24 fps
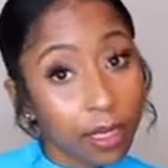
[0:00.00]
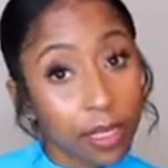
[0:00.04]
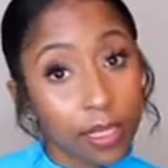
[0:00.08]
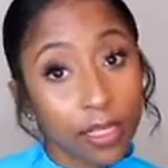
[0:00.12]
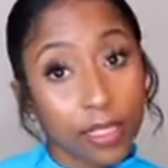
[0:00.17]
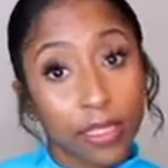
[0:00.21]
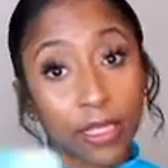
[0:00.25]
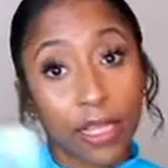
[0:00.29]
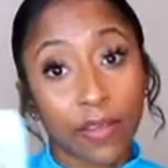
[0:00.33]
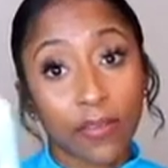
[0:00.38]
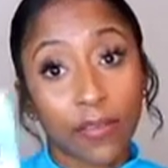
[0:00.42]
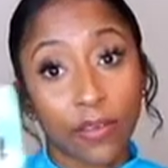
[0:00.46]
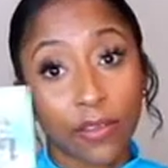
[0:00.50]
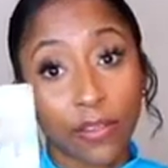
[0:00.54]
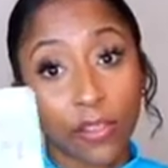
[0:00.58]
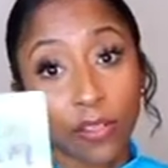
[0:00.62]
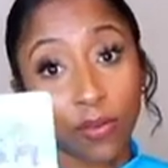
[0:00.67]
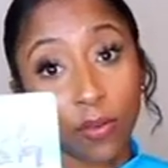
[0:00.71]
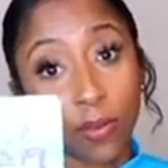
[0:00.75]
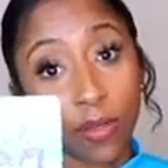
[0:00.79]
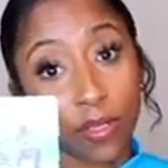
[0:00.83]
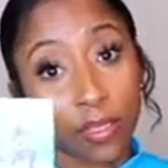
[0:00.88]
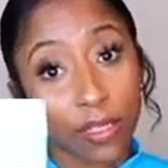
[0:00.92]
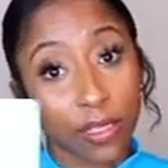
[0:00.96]
Seven of
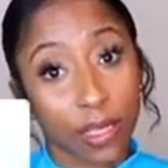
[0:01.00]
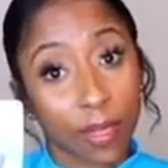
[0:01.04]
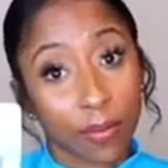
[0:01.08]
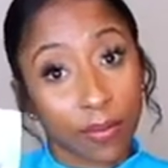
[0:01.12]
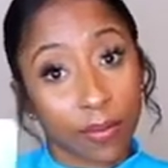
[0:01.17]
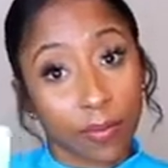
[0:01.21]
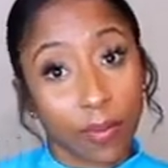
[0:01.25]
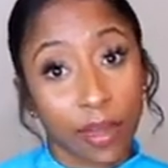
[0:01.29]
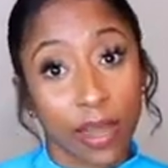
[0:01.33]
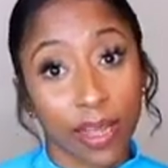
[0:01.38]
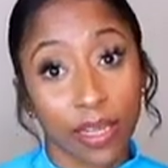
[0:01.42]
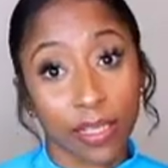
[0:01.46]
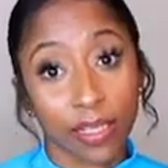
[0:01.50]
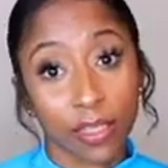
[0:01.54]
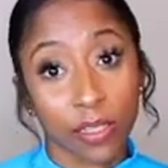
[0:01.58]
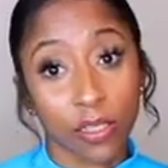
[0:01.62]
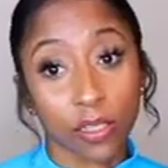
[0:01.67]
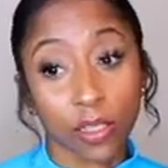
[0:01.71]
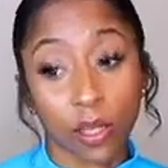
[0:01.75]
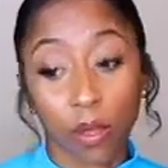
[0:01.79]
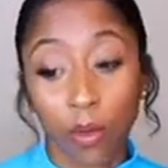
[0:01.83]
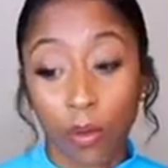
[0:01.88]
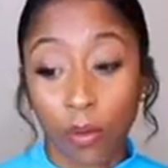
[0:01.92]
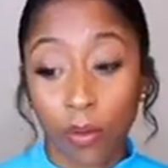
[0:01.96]
Swords upright.
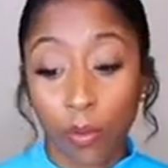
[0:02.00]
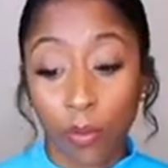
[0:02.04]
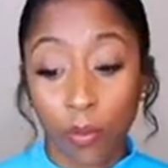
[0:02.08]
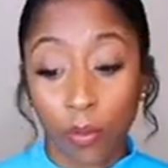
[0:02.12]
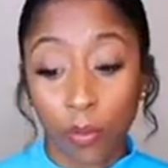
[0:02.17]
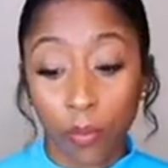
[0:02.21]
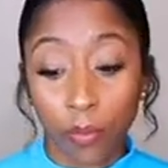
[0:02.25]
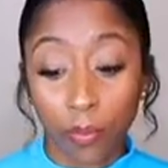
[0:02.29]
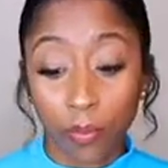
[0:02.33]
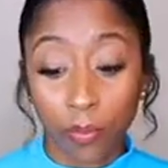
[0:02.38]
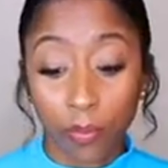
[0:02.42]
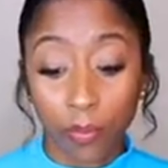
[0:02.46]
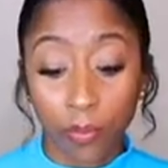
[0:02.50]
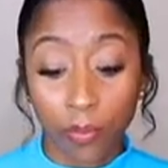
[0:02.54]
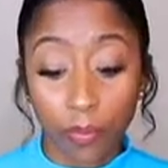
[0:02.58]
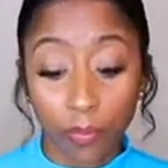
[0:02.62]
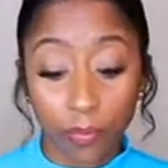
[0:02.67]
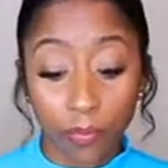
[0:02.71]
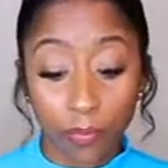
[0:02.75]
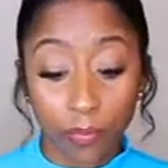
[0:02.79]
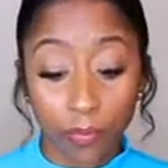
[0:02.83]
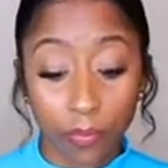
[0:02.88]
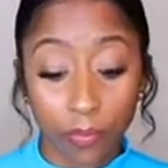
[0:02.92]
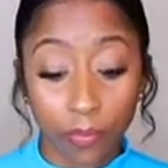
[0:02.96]
So
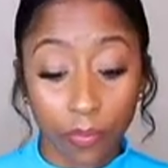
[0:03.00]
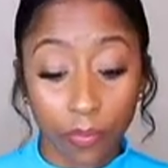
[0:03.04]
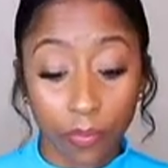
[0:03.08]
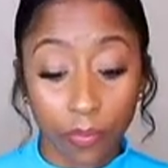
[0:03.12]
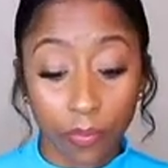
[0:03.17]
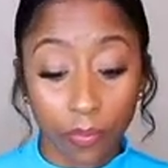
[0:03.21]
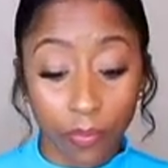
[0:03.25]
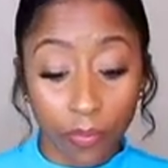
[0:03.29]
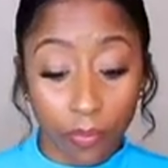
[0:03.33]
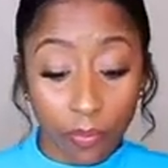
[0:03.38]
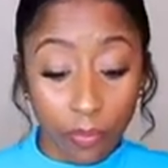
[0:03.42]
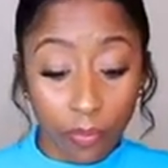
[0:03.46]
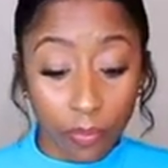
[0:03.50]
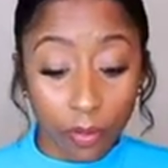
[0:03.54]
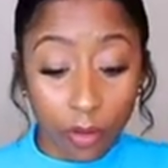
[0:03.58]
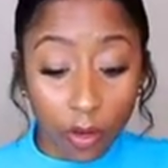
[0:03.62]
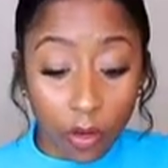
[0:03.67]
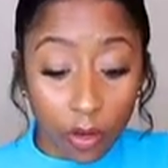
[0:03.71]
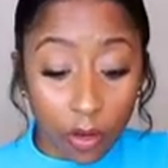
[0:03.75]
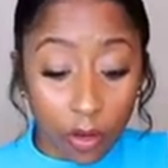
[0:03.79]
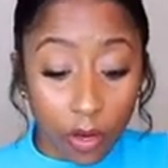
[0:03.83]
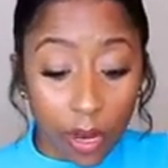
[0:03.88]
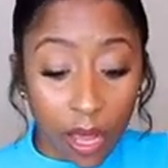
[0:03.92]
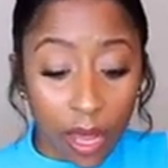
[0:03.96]

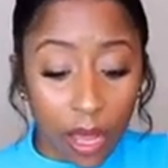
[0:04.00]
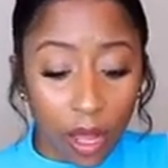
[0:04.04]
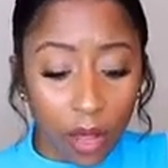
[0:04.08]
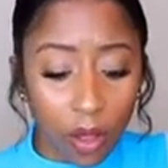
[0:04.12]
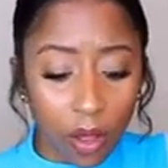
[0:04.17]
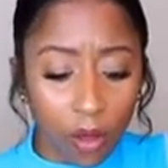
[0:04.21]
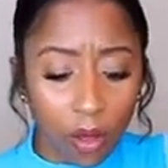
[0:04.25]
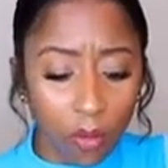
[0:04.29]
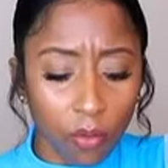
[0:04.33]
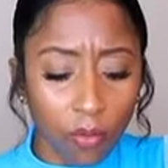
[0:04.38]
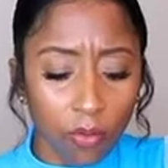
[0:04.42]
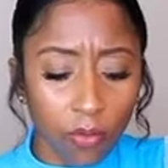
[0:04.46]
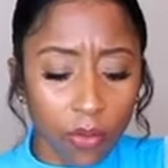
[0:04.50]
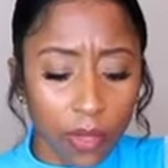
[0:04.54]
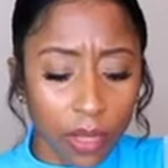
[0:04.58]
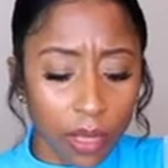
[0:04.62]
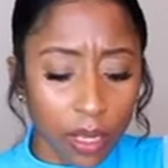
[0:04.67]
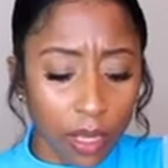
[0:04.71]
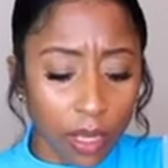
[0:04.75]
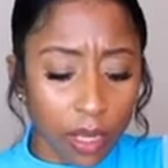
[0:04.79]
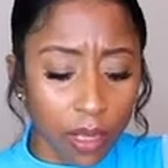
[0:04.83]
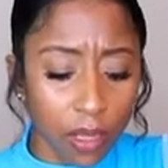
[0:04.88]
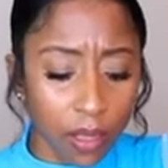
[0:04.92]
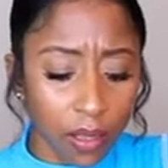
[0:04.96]
not
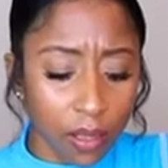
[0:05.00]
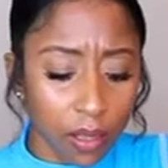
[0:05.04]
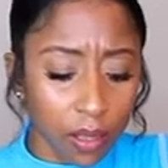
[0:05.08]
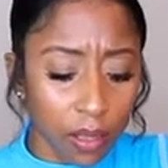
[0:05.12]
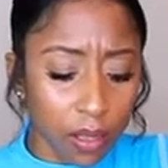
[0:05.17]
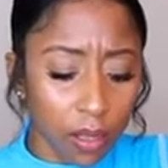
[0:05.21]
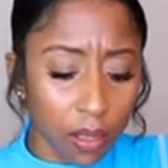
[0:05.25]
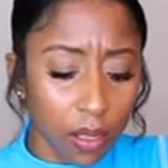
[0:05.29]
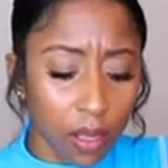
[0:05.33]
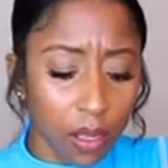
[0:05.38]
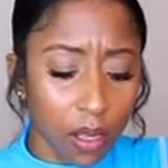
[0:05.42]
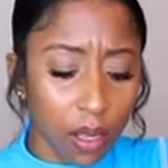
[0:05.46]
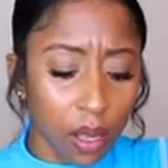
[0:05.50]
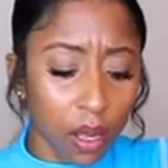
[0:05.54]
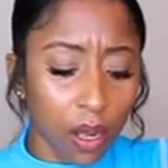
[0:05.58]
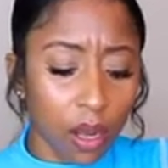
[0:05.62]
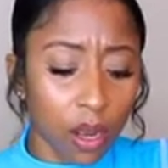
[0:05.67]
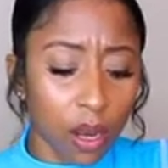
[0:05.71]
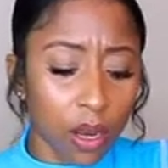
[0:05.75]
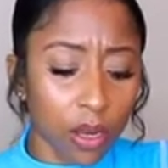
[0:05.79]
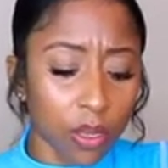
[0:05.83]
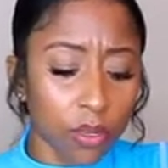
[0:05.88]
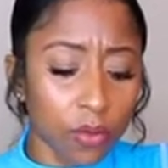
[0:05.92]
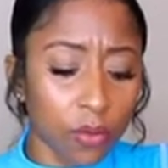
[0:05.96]
only
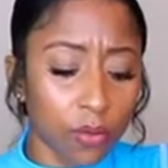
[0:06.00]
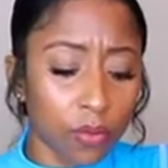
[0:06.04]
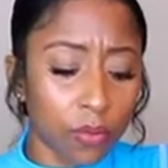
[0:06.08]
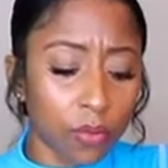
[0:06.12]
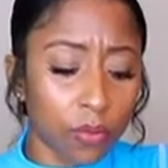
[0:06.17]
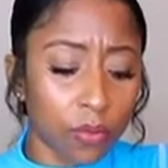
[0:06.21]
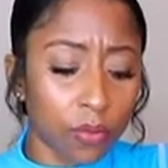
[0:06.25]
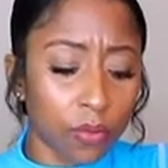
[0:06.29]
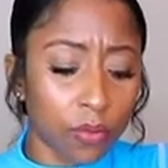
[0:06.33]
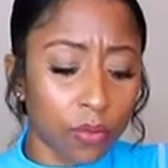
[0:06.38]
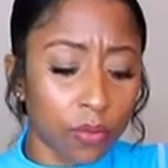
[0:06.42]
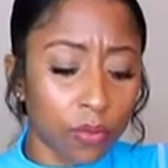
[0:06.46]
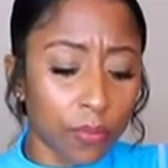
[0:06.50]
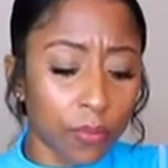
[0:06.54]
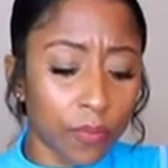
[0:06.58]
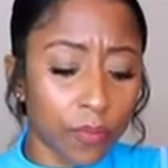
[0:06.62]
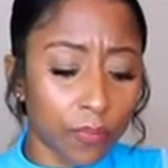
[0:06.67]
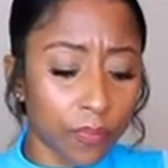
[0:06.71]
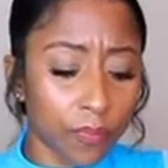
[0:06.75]
are you